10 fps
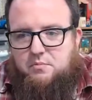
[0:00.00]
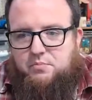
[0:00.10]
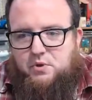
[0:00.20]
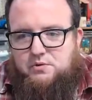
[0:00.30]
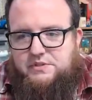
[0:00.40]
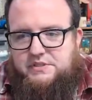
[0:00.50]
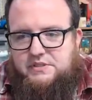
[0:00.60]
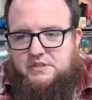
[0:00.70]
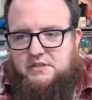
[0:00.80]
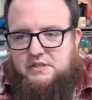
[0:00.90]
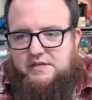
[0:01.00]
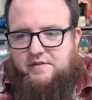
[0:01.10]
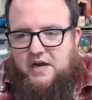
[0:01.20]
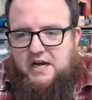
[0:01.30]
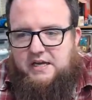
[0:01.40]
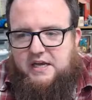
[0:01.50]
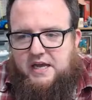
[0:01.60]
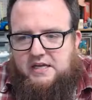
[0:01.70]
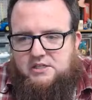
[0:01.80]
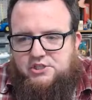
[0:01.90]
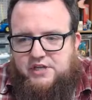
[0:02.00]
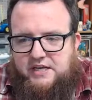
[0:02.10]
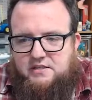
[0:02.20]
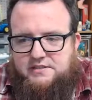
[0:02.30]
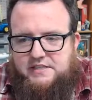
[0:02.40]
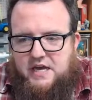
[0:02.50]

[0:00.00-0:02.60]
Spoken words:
Bruce, Levi, and Shadle say